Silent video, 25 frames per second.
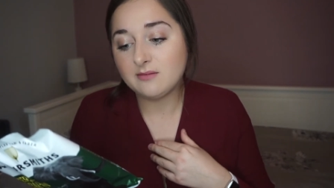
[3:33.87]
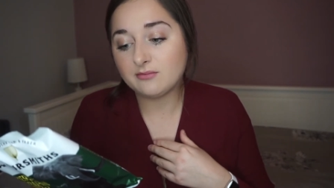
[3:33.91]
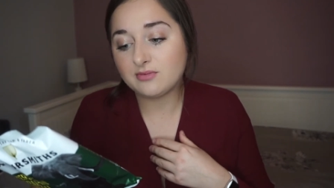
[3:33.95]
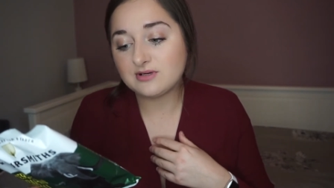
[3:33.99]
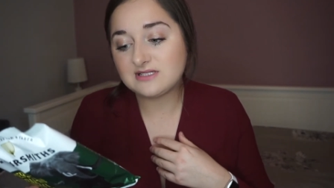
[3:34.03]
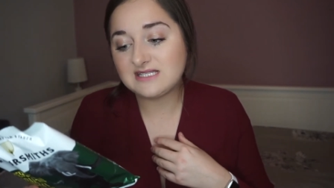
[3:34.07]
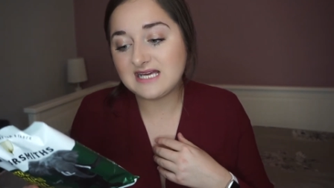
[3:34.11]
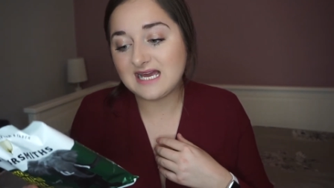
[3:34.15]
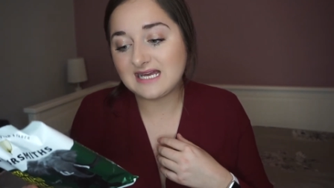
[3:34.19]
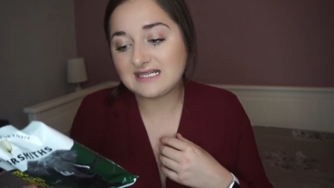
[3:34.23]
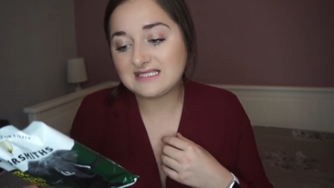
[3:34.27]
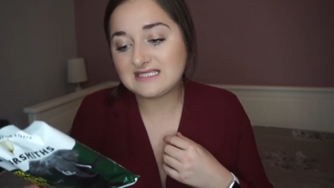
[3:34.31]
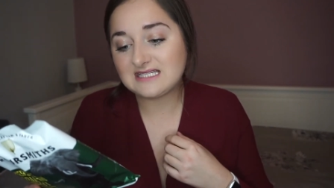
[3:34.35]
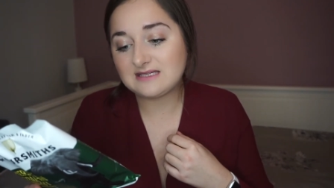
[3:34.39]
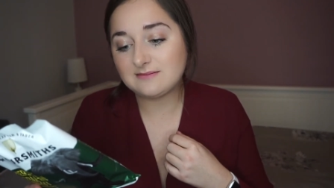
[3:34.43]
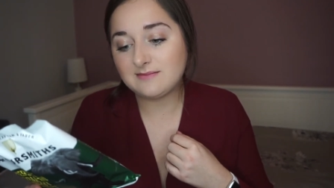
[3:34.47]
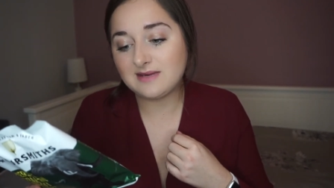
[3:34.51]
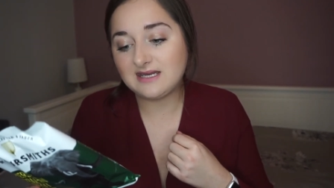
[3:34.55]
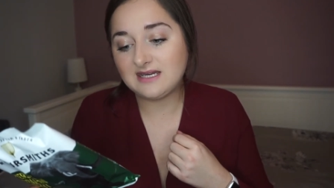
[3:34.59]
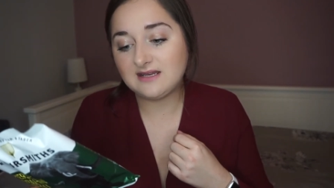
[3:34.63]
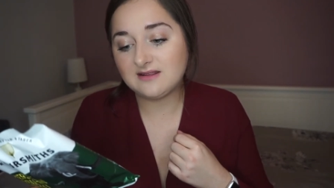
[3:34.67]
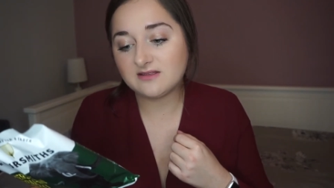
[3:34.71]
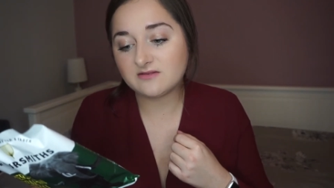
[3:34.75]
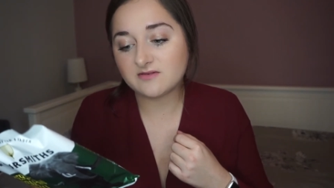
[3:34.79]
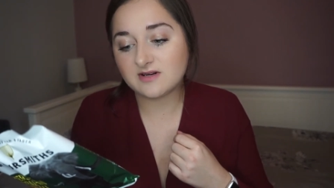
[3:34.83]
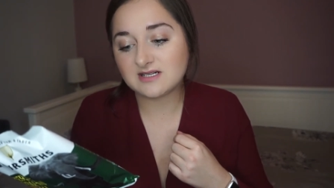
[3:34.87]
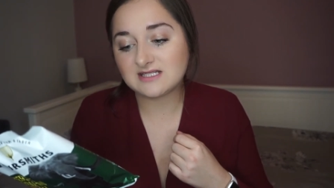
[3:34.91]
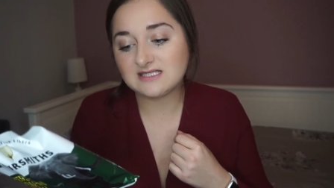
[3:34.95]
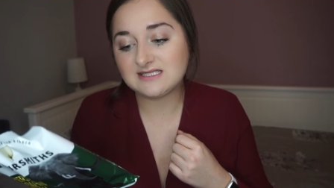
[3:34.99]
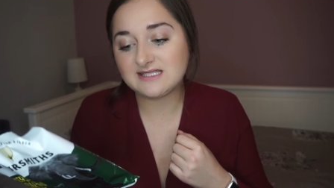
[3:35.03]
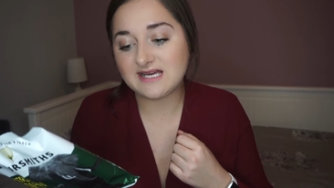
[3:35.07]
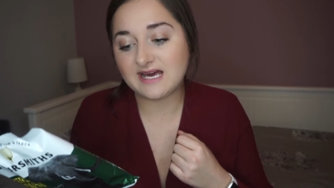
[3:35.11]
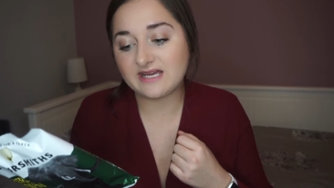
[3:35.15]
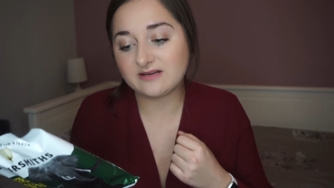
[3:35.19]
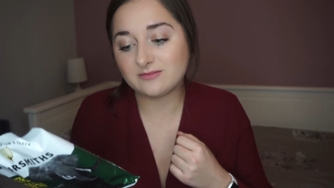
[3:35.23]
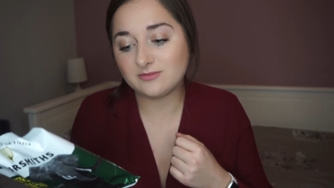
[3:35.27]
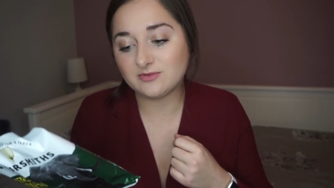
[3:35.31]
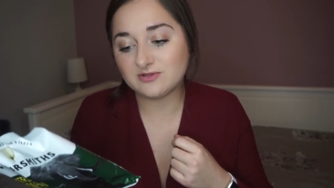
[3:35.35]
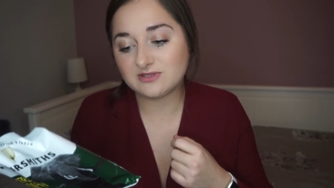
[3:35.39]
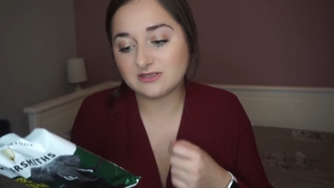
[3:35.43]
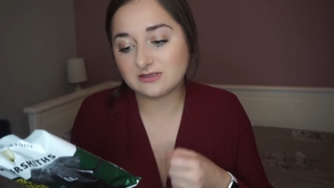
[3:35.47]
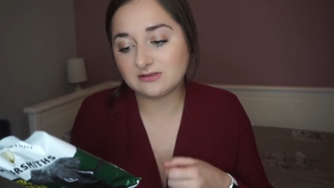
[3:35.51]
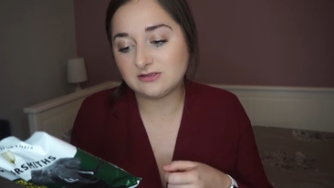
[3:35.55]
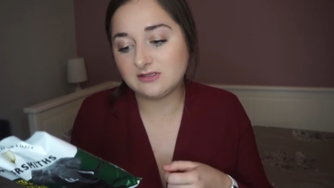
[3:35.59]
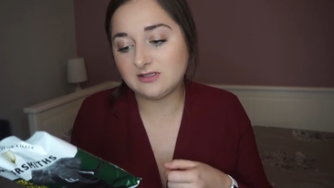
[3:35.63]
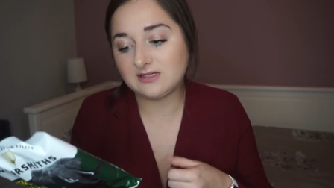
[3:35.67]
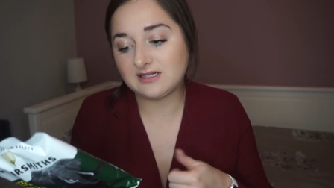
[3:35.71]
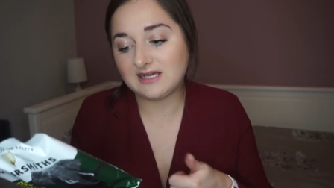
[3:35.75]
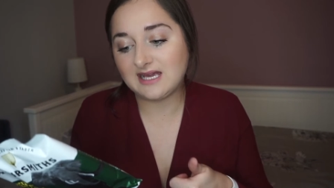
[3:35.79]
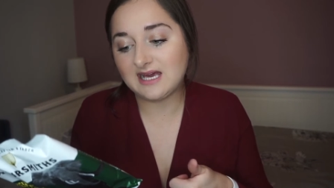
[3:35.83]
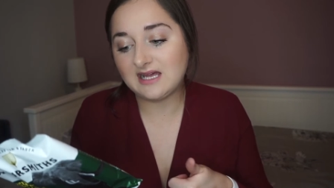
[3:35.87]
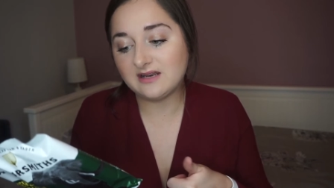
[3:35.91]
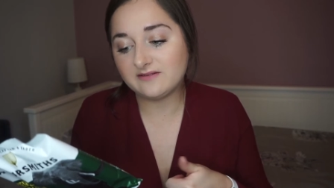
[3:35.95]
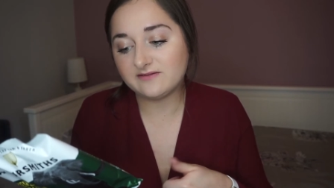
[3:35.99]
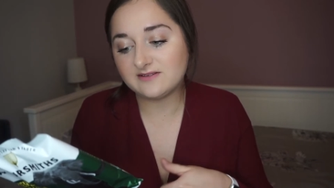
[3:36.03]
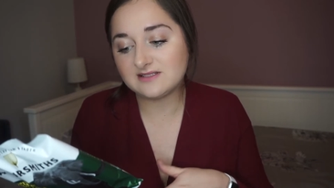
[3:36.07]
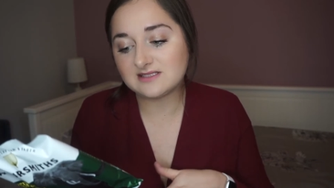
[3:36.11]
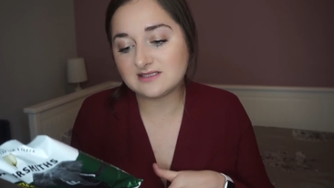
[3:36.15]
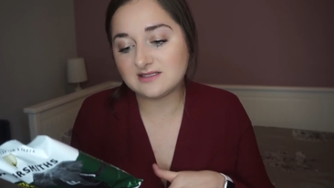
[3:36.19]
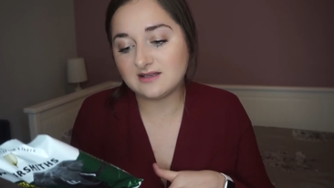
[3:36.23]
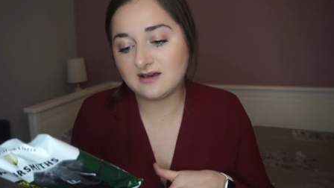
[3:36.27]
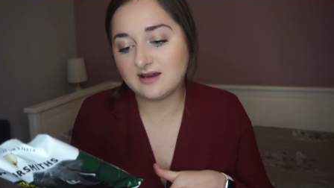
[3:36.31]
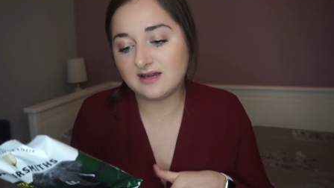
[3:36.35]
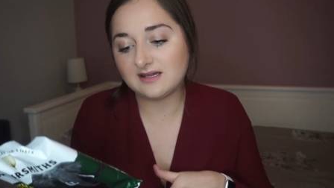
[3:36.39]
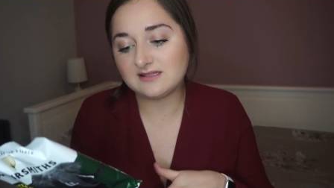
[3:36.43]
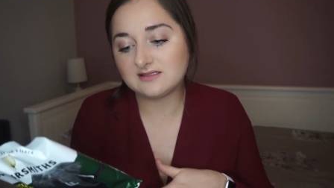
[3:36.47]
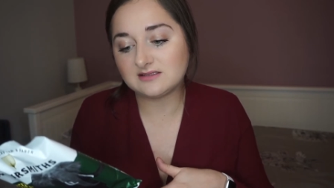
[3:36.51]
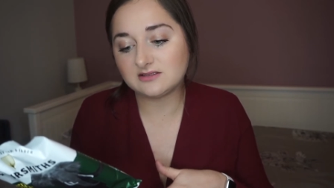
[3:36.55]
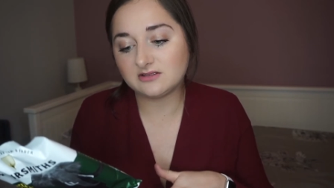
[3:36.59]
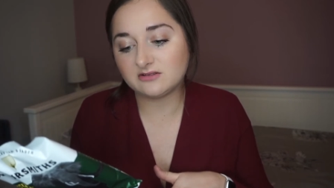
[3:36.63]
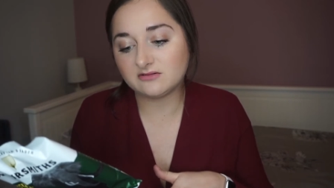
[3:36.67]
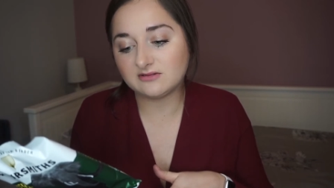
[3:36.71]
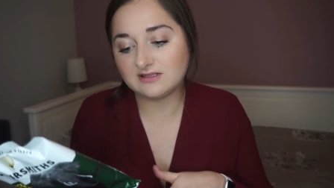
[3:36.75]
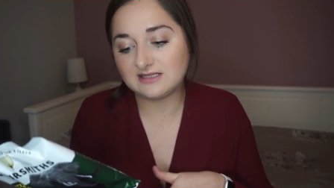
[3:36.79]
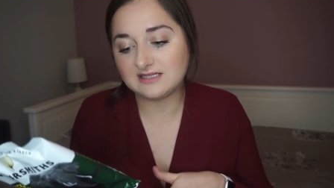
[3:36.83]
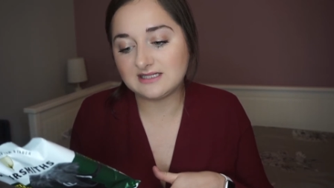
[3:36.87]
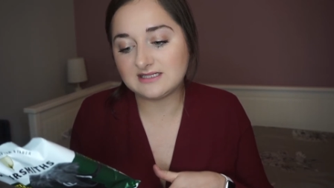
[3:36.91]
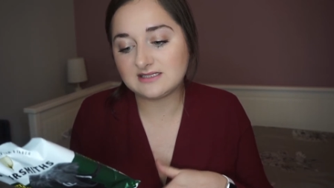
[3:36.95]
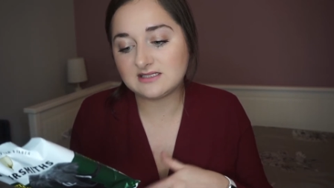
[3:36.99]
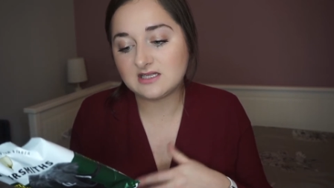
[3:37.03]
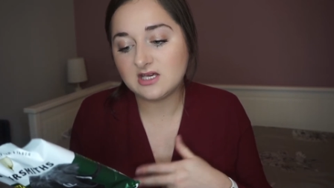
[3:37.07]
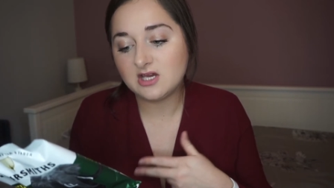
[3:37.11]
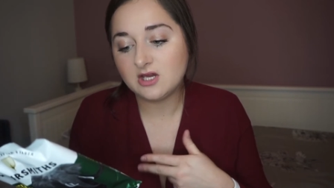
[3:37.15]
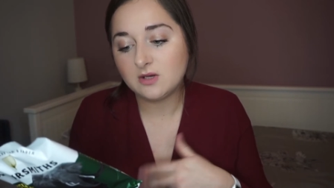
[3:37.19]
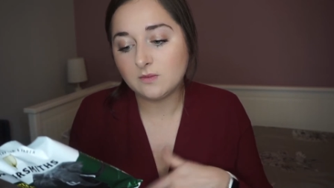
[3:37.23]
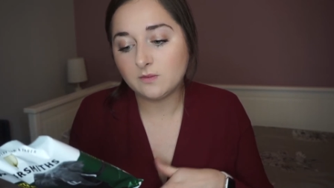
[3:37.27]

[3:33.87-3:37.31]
protecting many threatened animals including elephants, lions and gorillas.